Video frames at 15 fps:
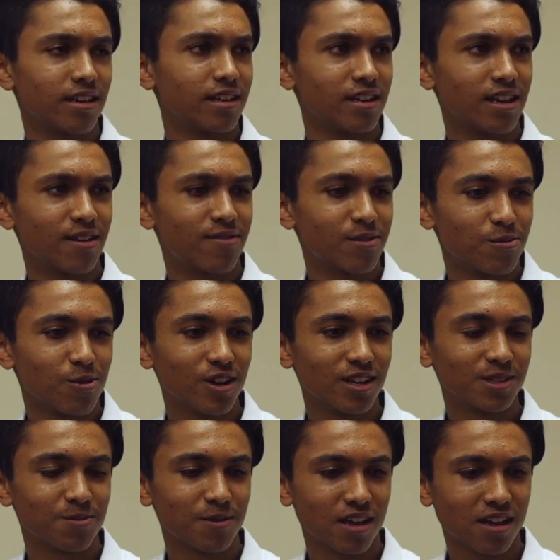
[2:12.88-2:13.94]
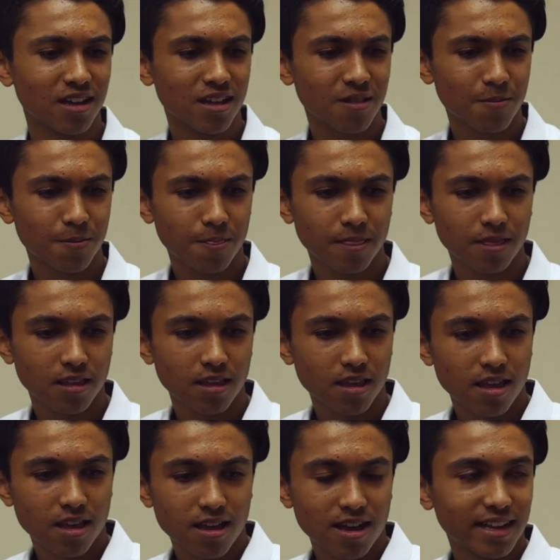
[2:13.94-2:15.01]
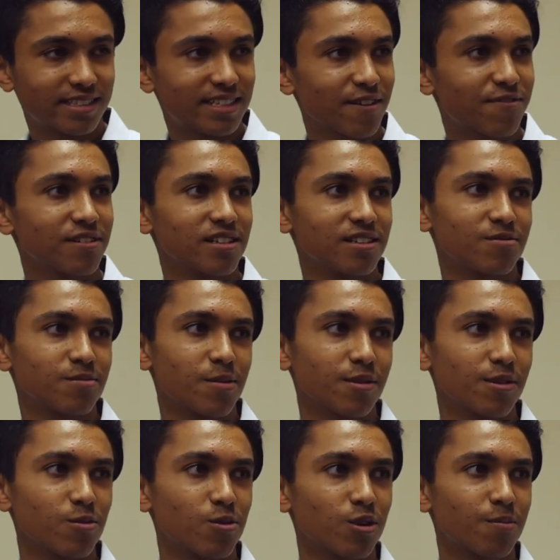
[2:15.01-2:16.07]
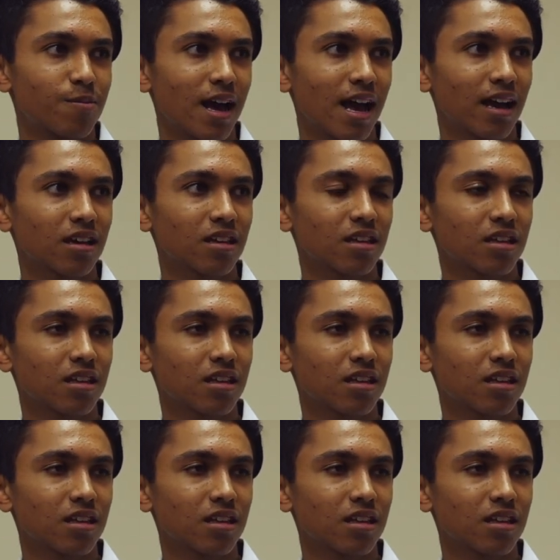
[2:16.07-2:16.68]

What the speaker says: it even was, but I definitely remember the walk back.